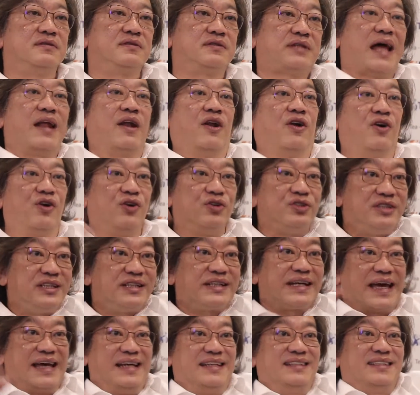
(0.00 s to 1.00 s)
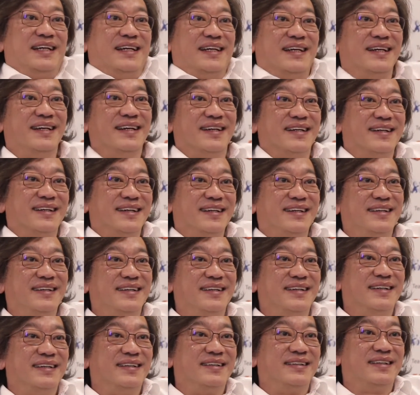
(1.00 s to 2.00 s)
technology casing,
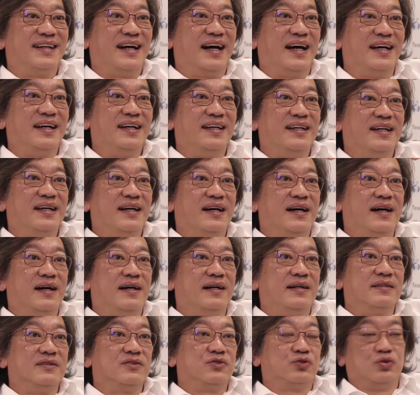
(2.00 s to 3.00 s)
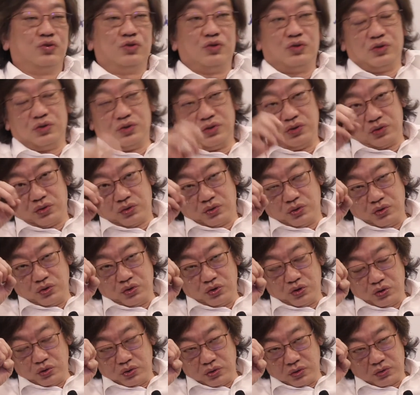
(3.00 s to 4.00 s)
right? To
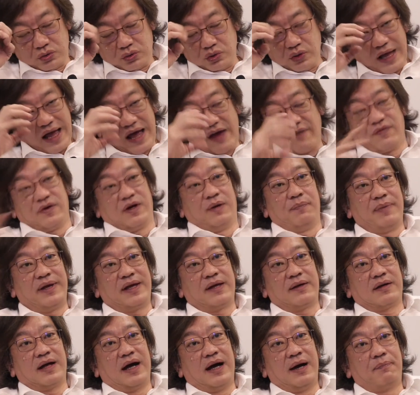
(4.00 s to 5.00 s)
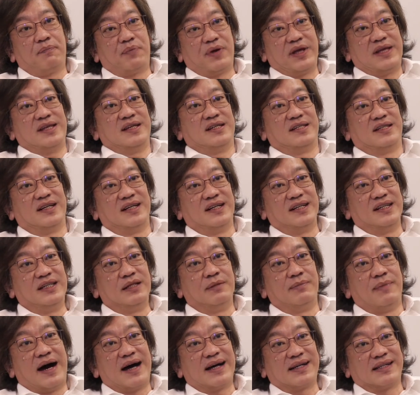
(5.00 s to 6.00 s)
have a big player in the
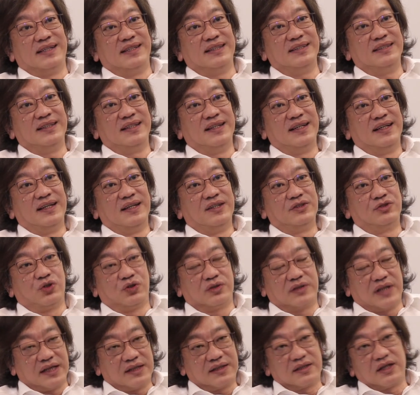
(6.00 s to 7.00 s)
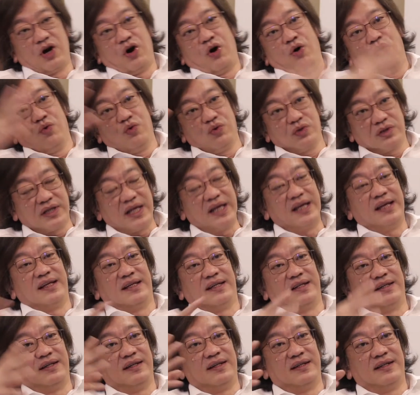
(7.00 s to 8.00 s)
market, so that the whole
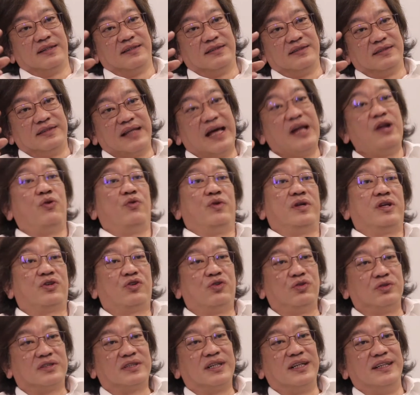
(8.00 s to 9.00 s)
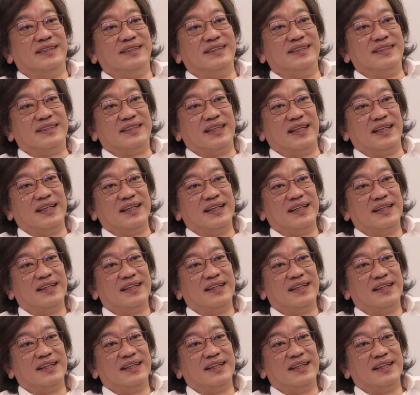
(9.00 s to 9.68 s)
thing then only could turn, you see.